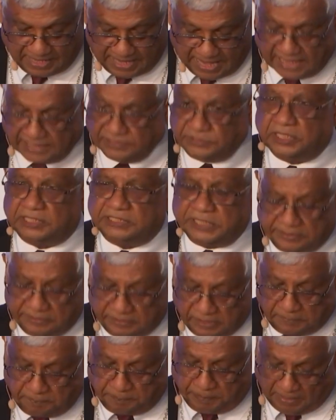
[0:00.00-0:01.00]
and the
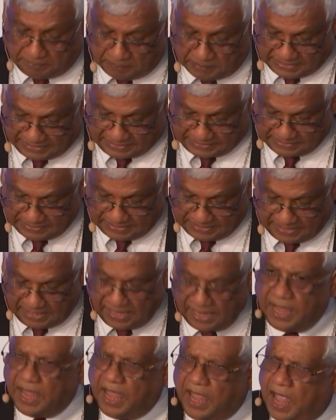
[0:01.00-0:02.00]
general public
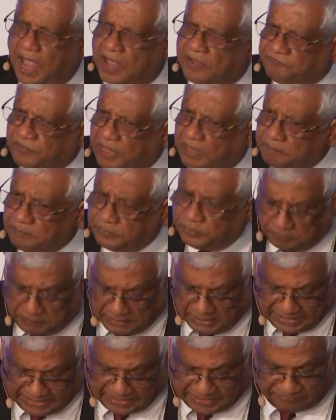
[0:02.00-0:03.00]
have come to
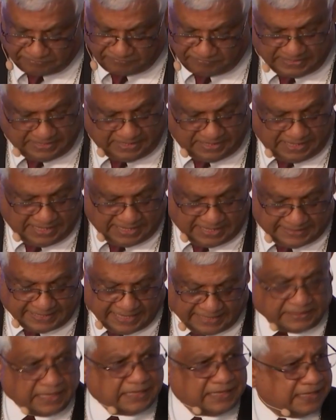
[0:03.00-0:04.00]
believe
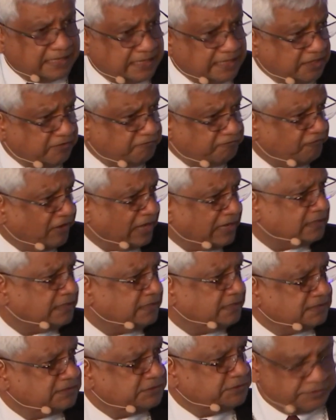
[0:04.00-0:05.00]
that the key
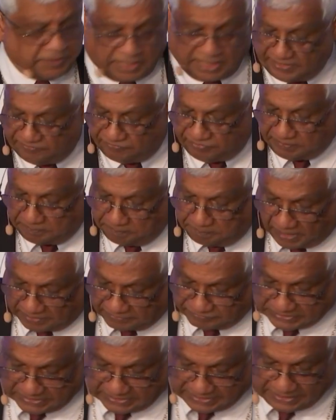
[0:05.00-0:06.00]
factors driving
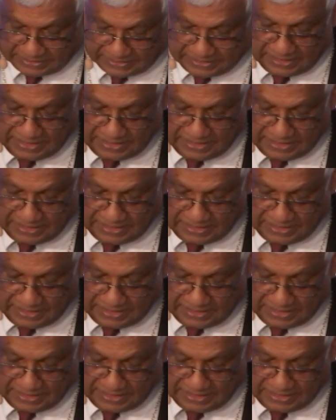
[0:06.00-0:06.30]
poverty